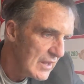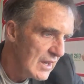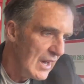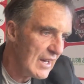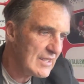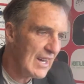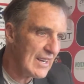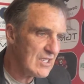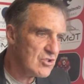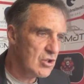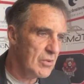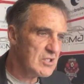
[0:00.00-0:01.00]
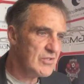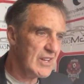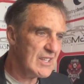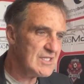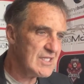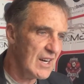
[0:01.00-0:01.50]
Carrick's too much of a
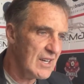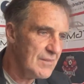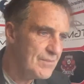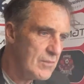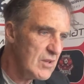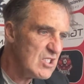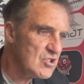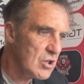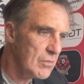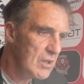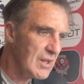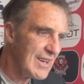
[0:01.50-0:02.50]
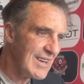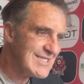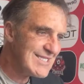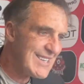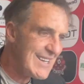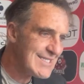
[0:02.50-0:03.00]
nice guy. We need someone like
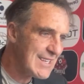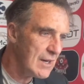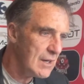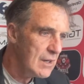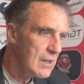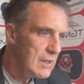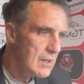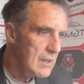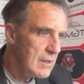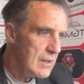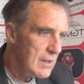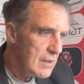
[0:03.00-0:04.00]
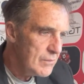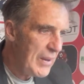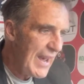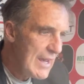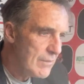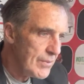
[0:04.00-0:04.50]
Arteta,
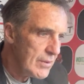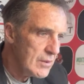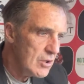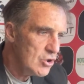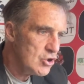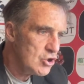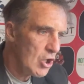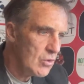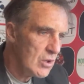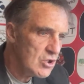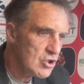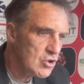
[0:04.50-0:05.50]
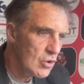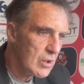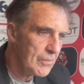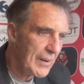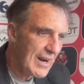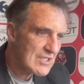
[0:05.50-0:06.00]
Pep, who shout and show the
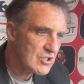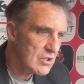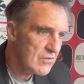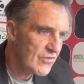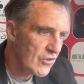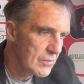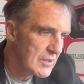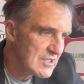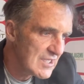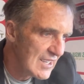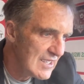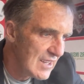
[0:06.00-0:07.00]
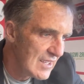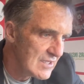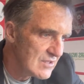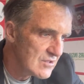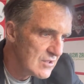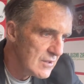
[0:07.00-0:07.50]
passion from the
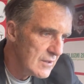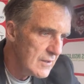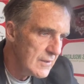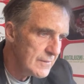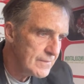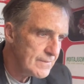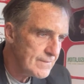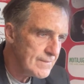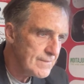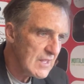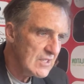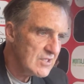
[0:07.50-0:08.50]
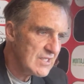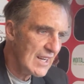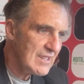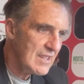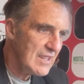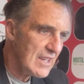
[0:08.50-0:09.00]
sidelines.
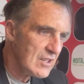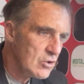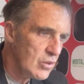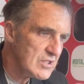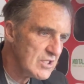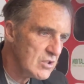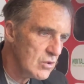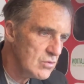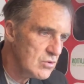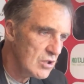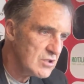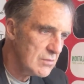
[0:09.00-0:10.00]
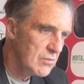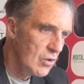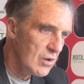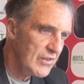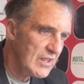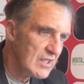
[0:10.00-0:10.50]
Standing there quizzical doesn't
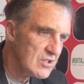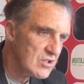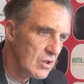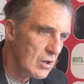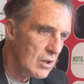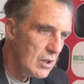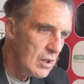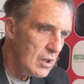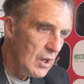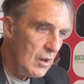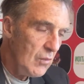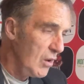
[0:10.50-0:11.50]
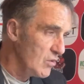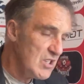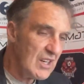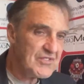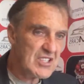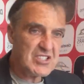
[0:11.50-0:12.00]
motivate this lot. Well, you
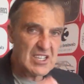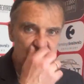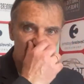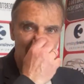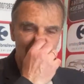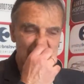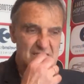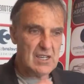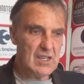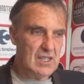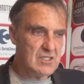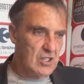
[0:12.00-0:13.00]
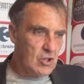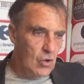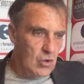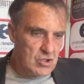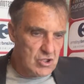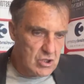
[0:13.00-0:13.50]
have to change tack as a
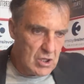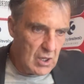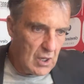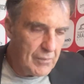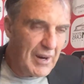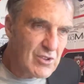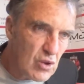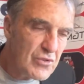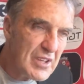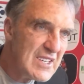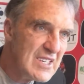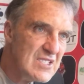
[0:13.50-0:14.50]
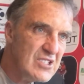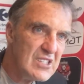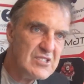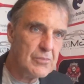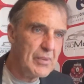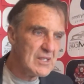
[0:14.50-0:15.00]
coach, but I don't think you can
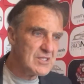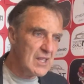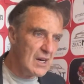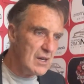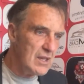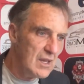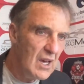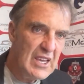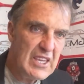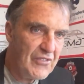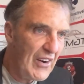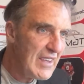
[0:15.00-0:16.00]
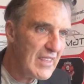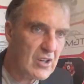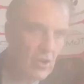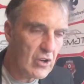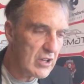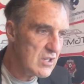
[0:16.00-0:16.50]
change your personality. You've either
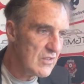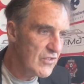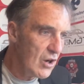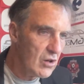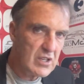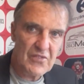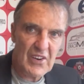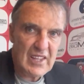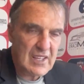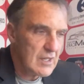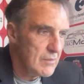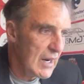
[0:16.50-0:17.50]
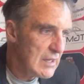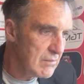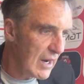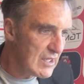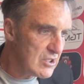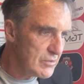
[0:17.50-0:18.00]
got it or you've not. You've either got mind
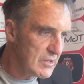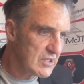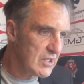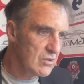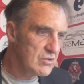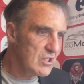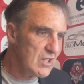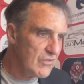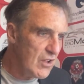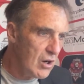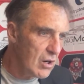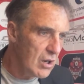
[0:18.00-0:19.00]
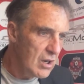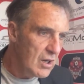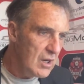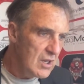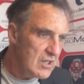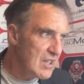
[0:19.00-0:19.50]
management skills or you've not.
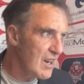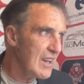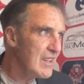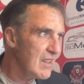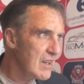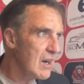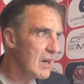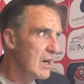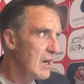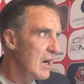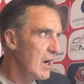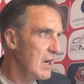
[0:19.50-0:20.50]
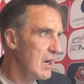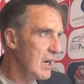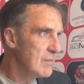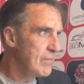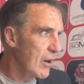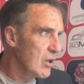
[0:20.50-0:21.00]
You're either
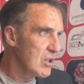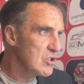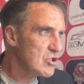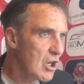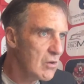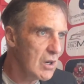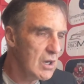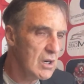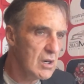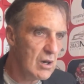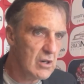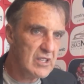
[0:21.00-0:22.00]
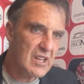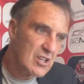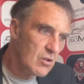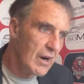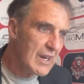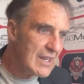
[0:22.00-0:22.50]
a baller, shouter, or you're a
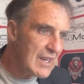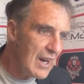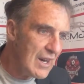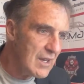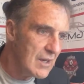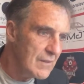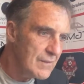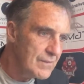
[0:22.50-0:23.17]
quiet guy.